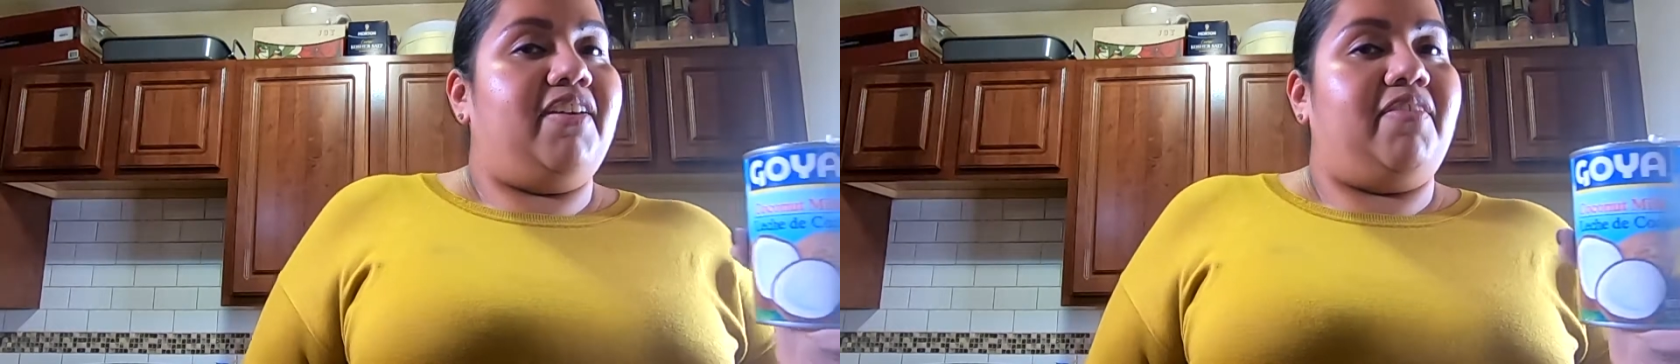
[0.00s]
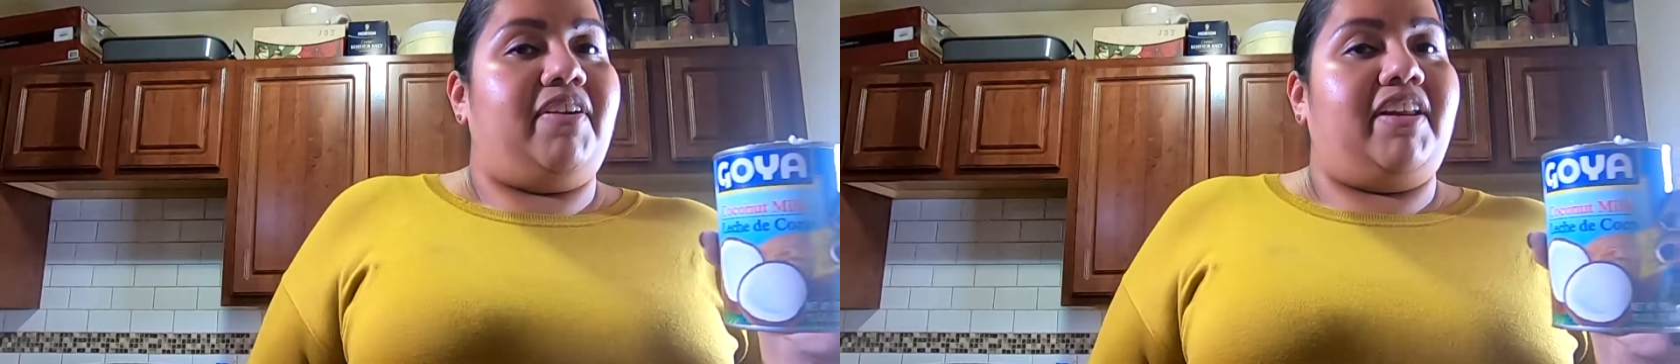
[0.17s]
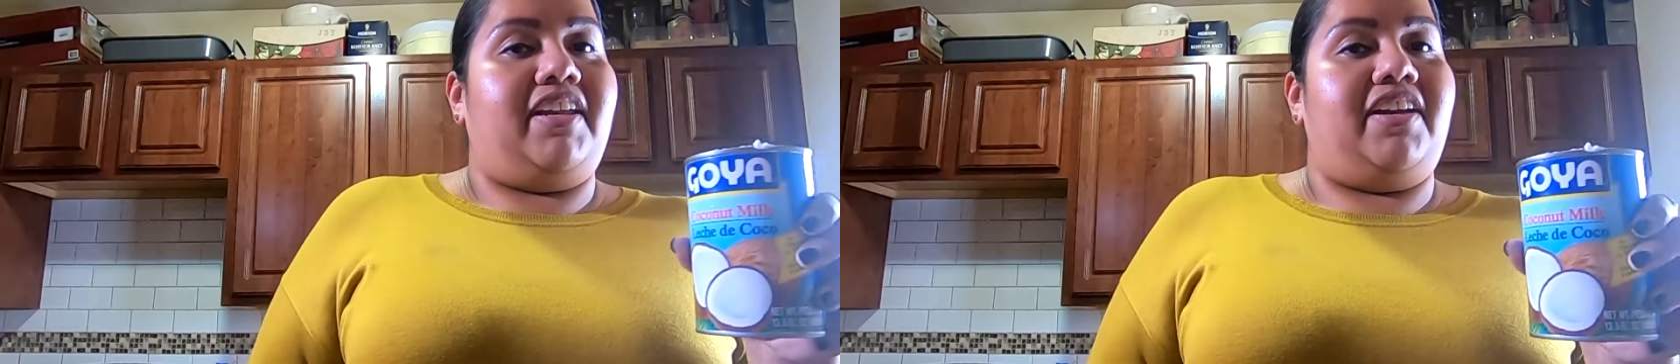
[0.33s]

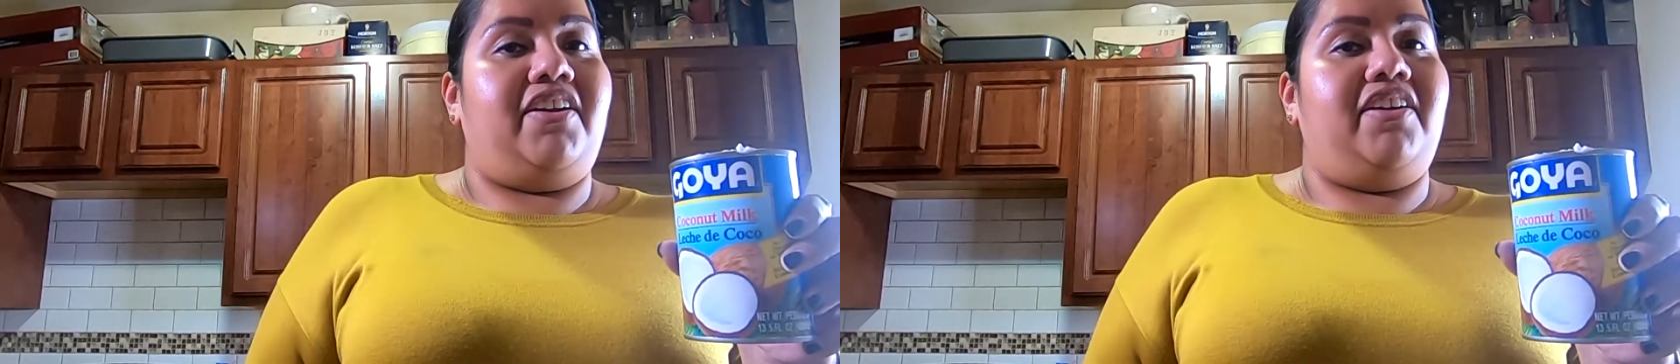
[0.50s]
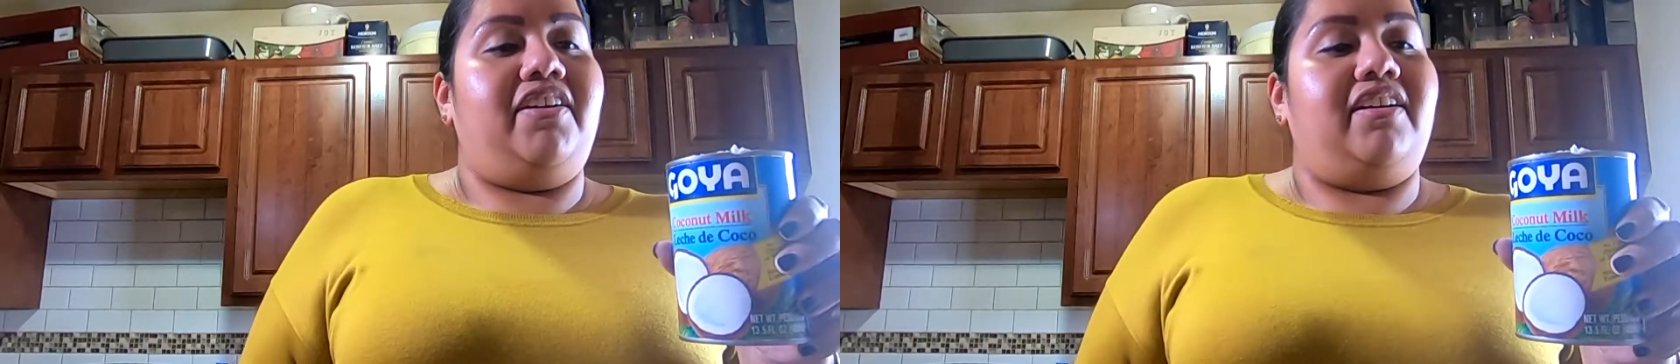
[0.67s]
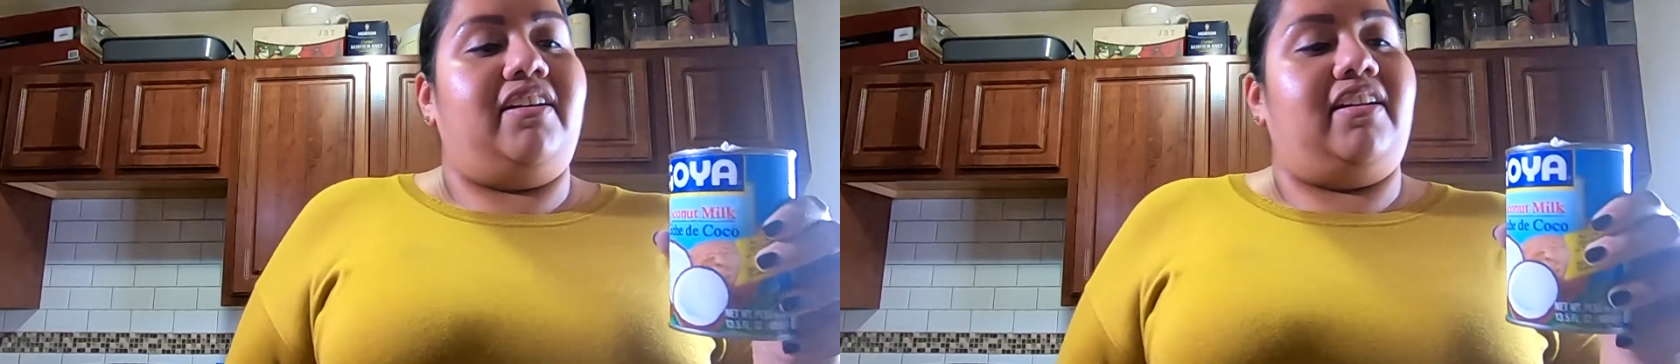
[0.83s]
right
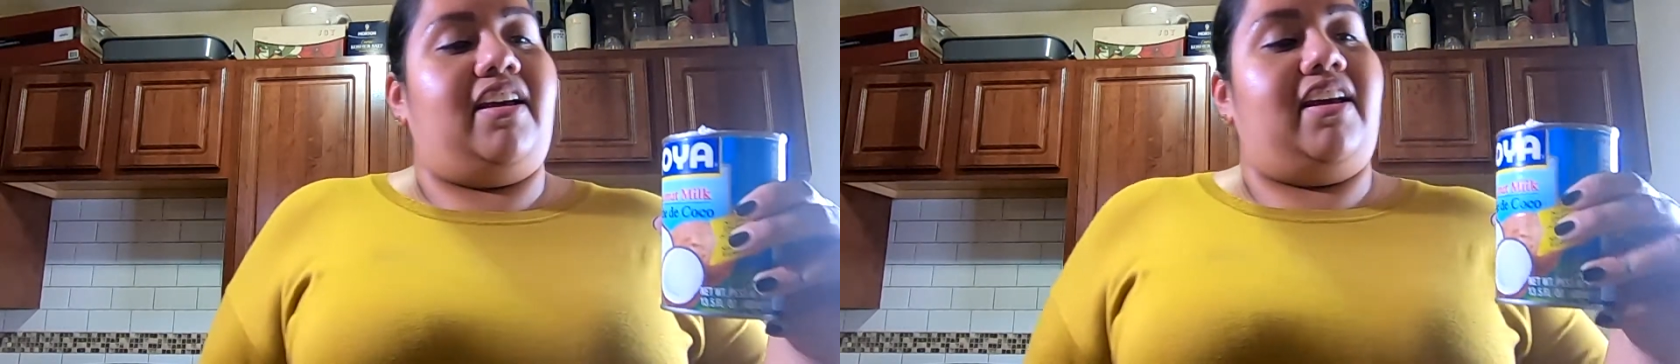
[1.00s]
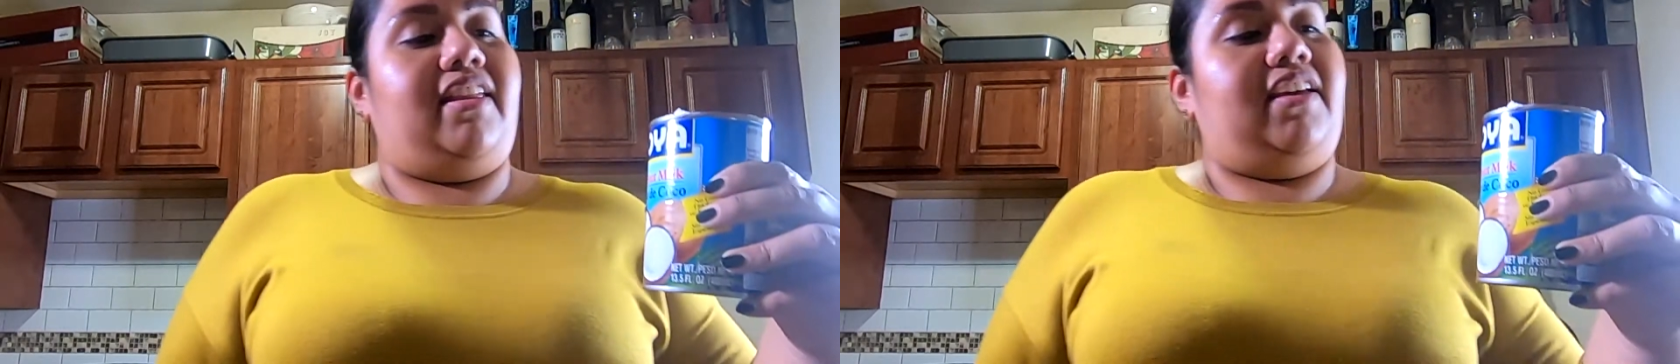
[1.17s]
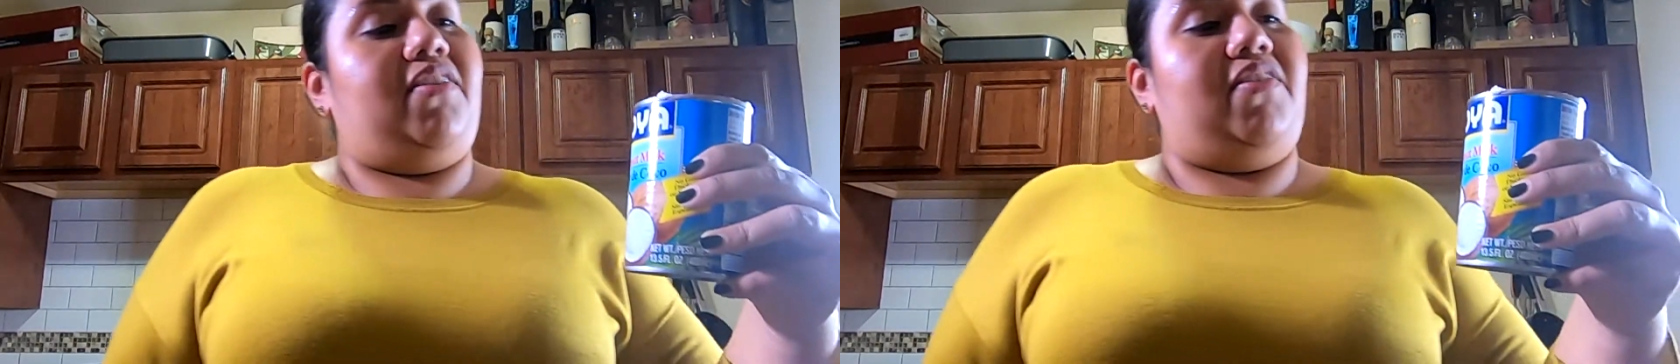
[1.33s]
here. I like